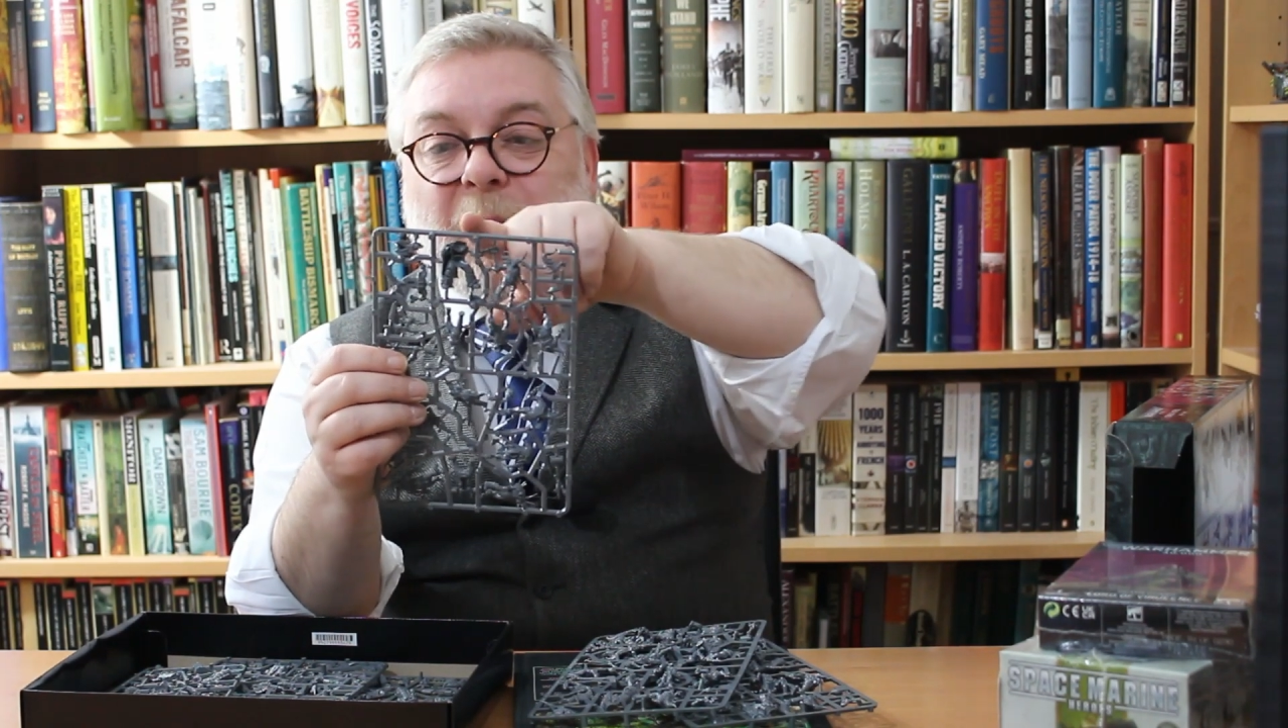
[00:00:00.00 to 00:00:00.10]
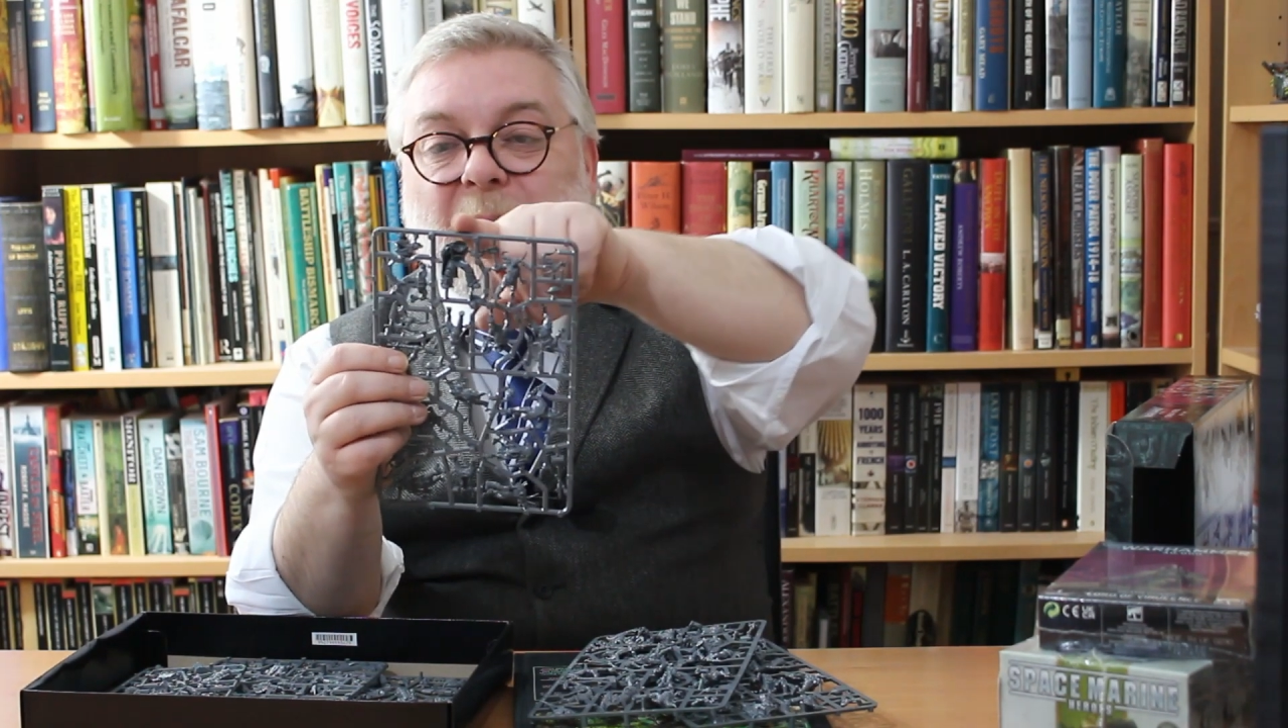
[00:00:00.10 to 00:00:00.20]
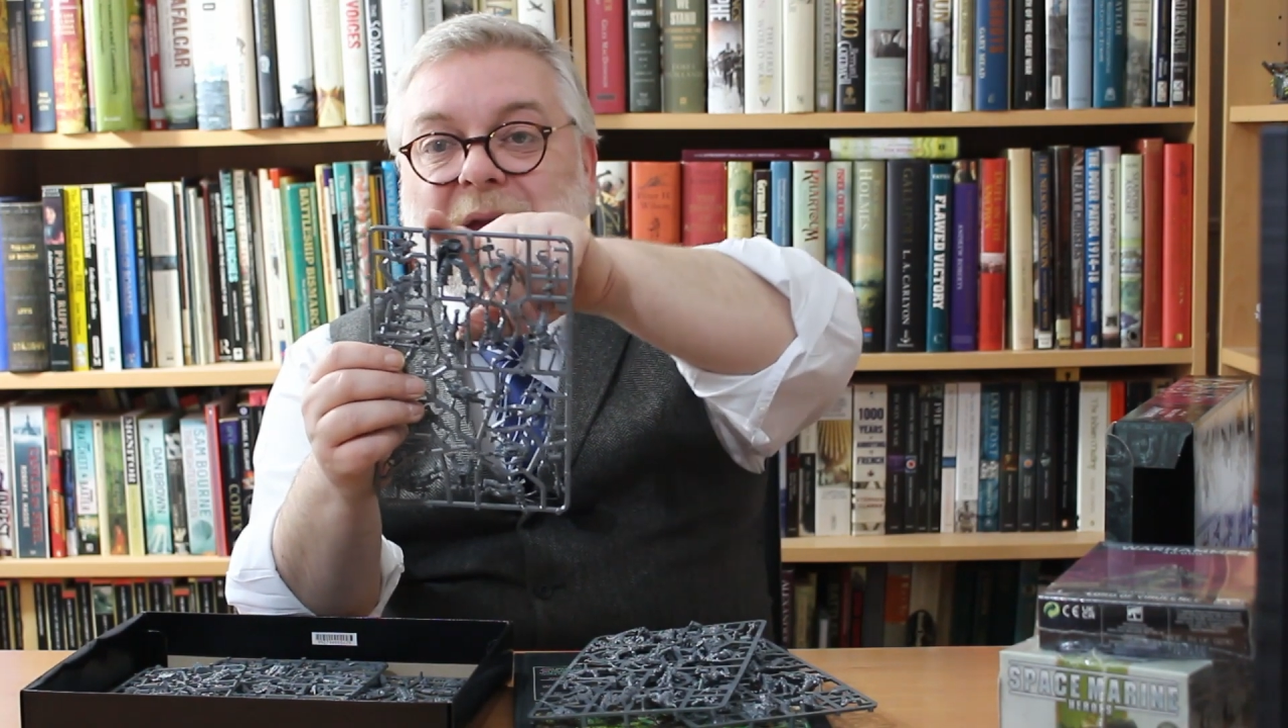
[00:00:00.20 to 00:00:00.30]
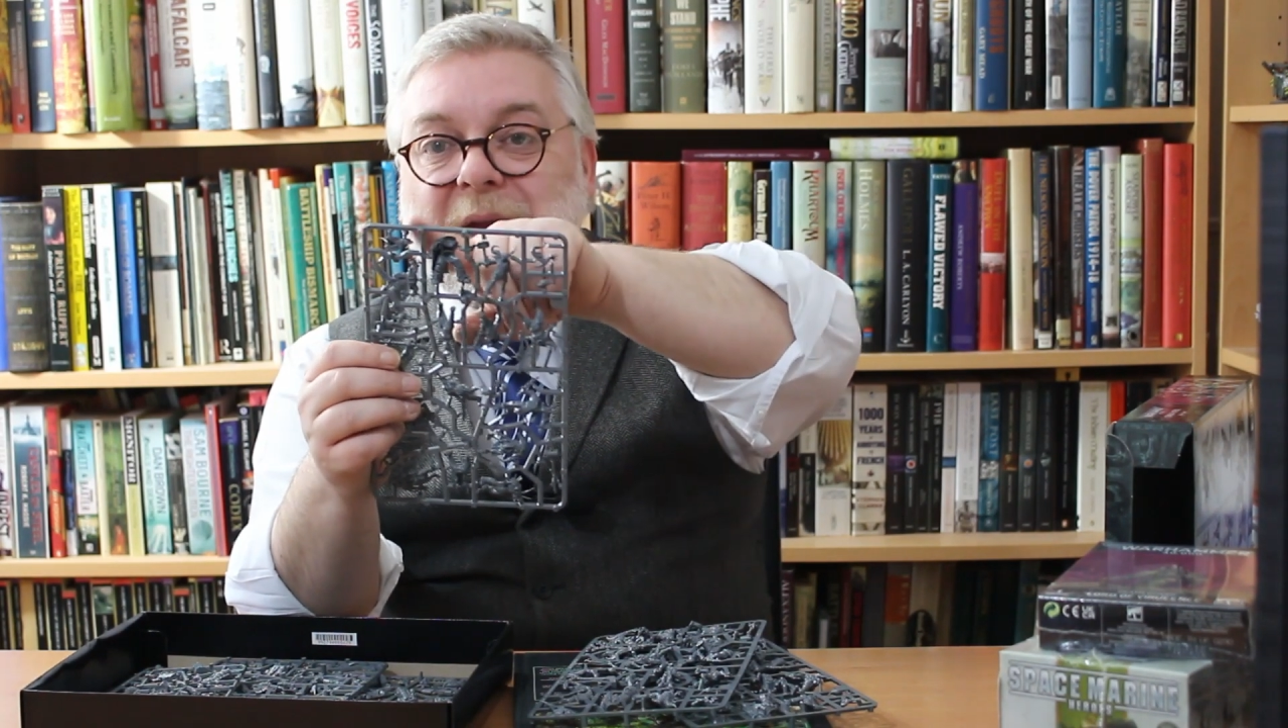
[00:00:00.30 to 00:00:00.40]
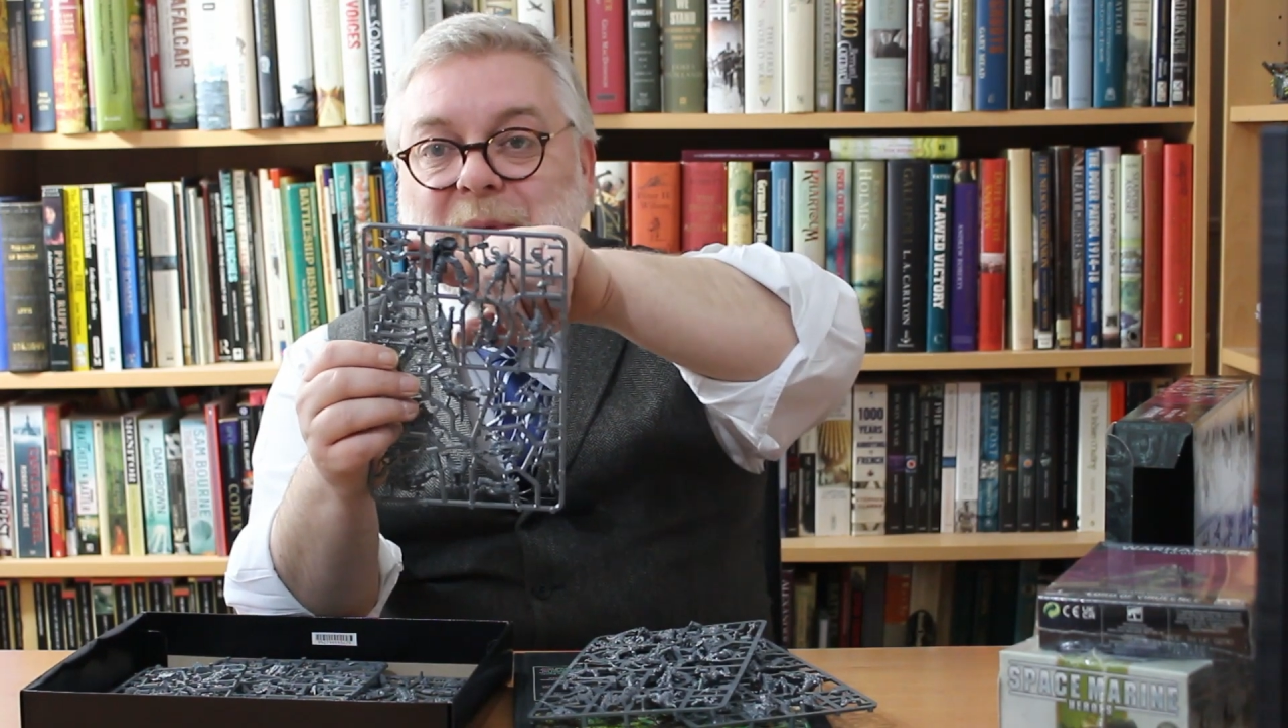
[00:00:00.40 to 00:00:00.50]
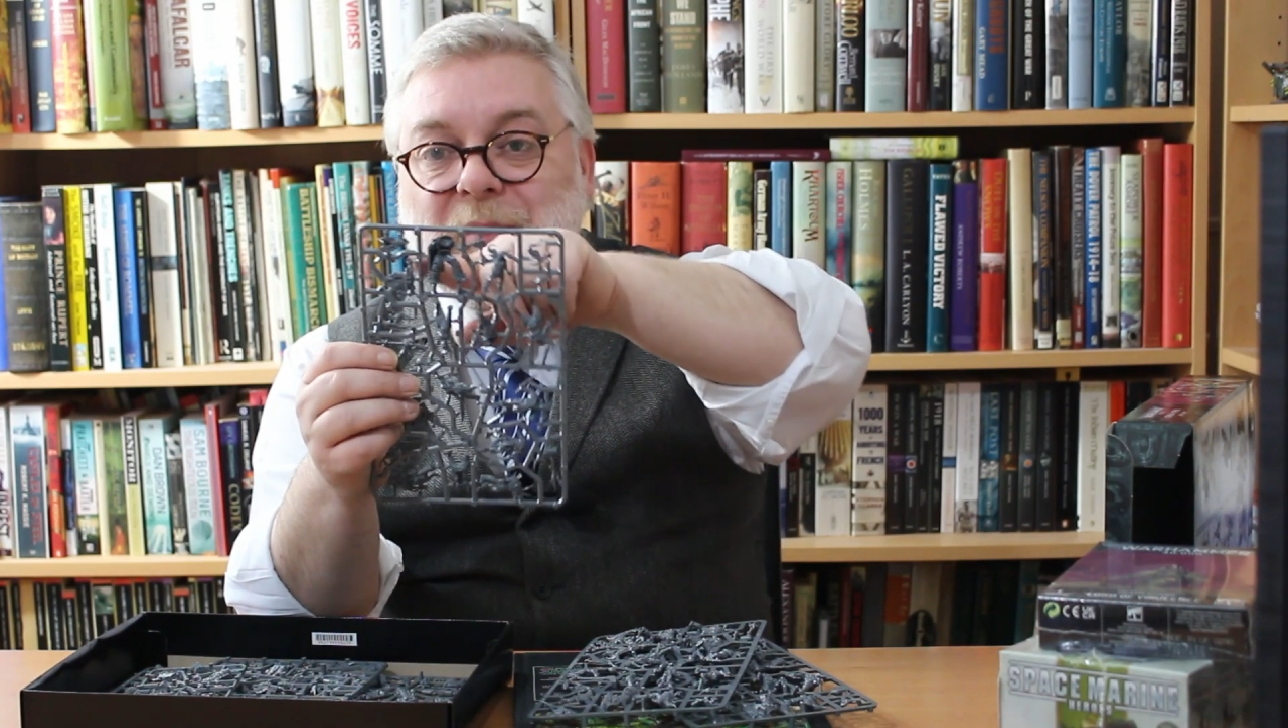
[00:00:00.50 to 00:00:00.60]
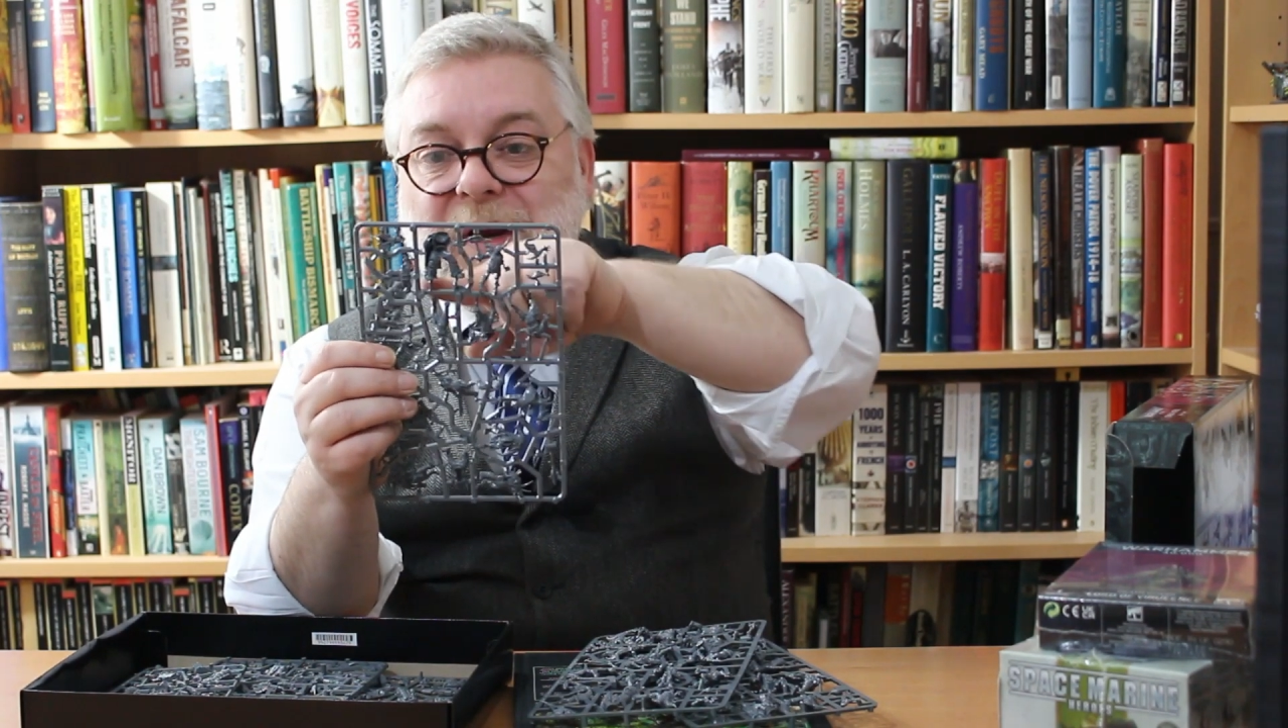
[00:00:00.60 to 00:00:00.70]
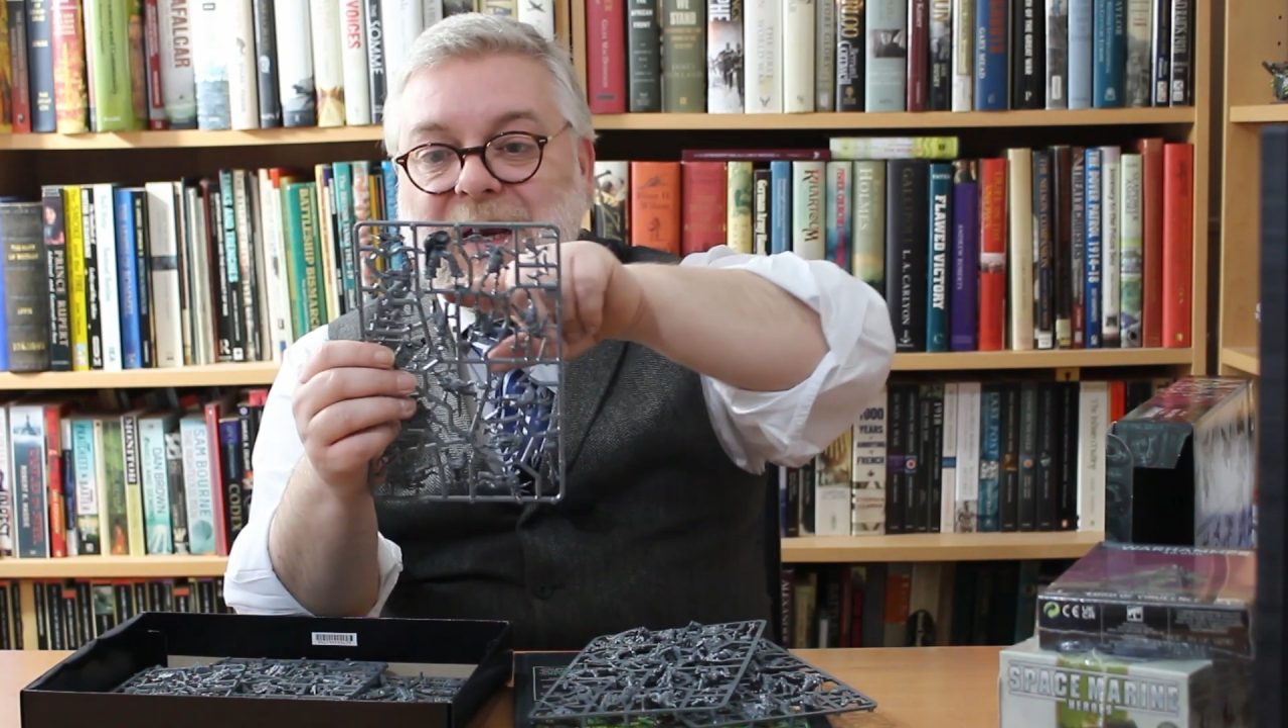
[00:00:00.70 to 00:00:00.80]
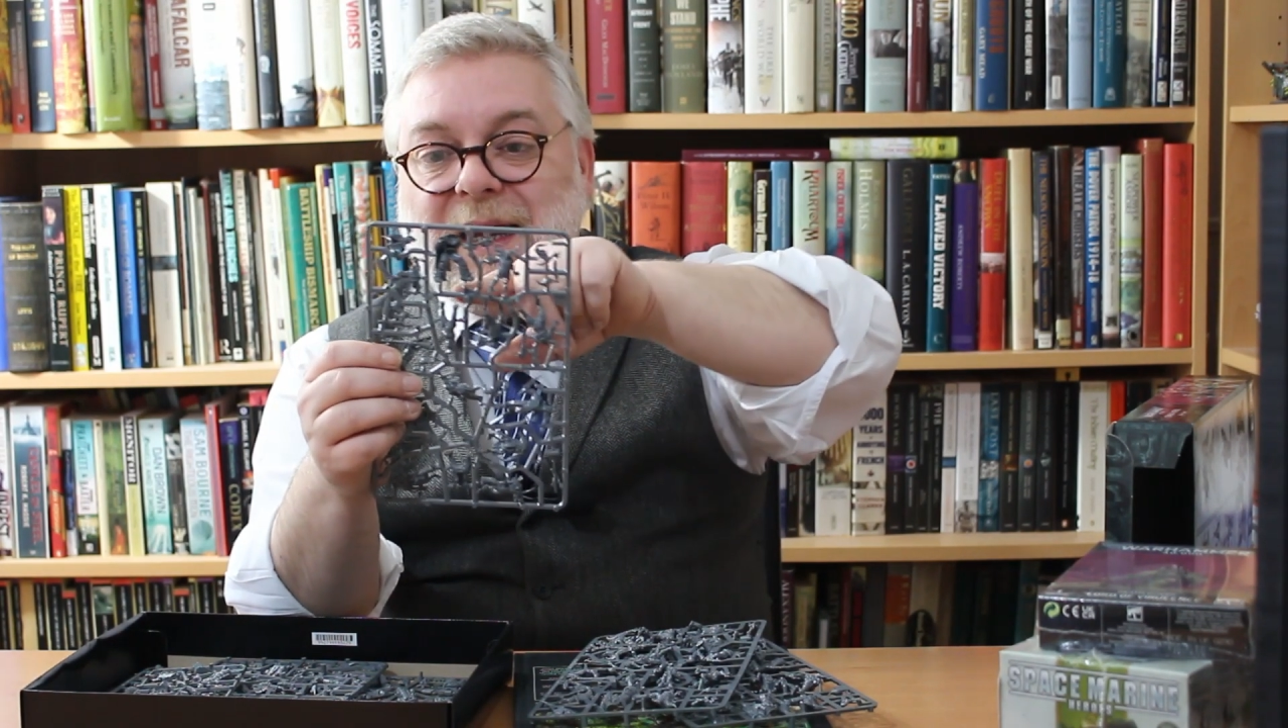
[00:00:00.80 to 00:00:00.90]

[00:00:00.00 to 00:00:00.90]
Plague Marine